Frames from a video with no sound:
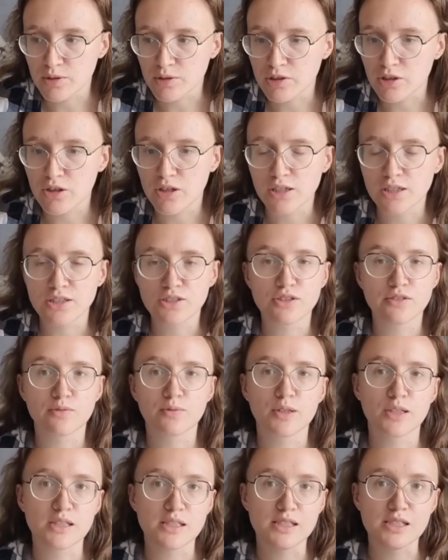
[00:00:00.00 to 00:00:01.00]
regardless of
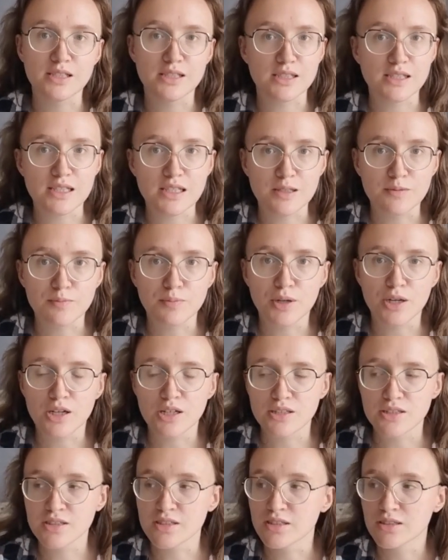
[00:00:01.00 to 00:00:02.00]
whether it is an
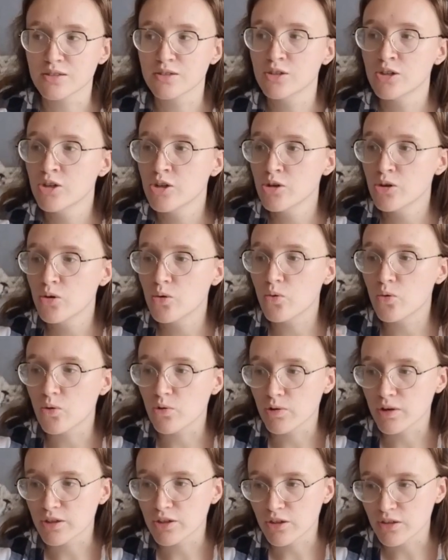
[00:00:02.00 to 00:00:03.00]
in-person
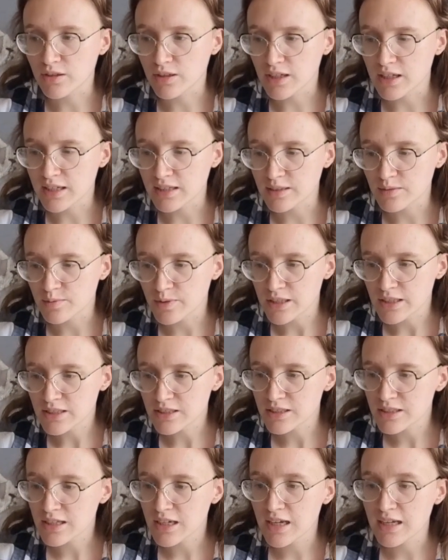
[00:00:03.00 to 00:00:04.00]
or an online event.